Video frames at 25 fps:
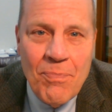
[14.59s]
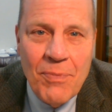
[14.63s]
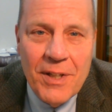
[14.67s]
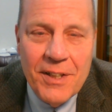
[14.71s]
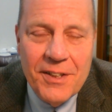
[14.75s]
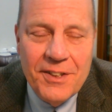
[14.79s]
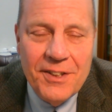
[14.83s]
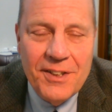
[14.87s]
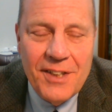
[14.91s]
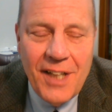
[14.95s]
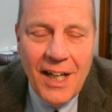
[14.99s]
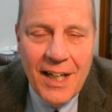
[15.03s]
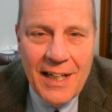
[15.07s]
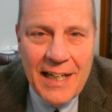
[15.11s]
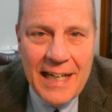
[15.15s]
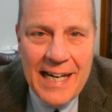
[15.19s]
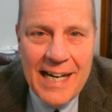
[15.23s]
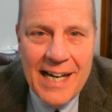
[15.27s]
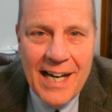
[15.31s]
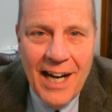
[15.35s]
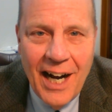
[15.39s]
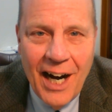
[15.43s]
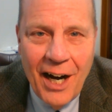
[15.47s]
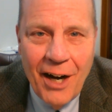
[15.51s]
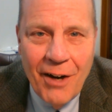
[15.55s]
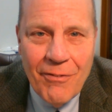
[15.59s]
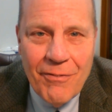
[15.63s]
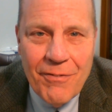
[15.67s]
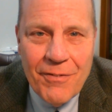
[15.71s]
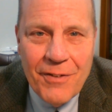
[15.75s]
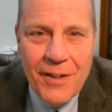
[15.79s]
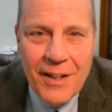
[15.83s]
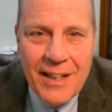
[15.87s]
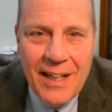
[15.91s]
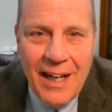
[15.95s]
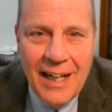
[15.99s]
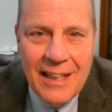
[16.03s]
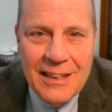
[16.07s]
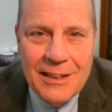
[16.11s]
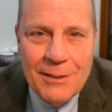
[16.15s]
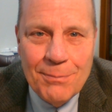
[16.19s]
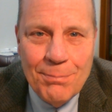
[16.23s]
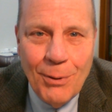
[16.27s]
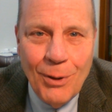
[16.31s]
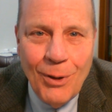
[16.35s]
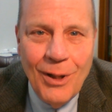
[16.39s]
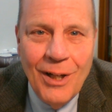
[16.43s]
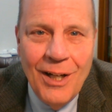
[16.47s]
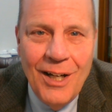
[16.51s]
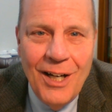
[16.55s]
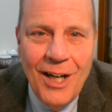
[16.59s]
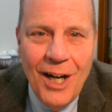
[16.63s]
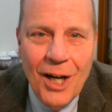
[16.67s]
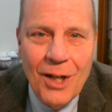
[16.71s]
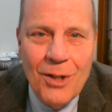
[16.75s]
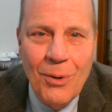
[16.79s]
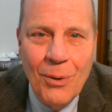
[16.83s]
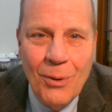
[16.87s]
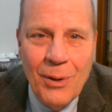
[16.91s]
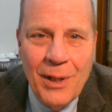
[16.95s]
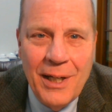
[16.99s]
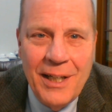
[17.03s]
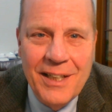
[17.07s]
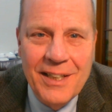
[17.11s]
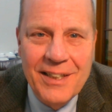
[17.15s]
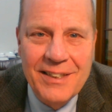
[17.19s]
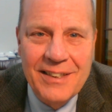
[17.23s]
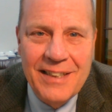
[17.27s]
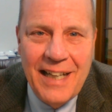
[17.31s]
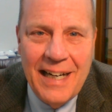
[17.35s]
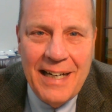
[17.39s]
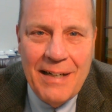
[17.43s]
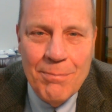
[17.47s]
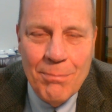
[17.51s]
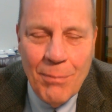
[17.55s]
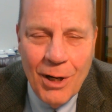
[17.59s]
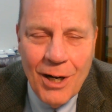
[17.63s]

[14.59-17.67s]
study of the Gospel according to St.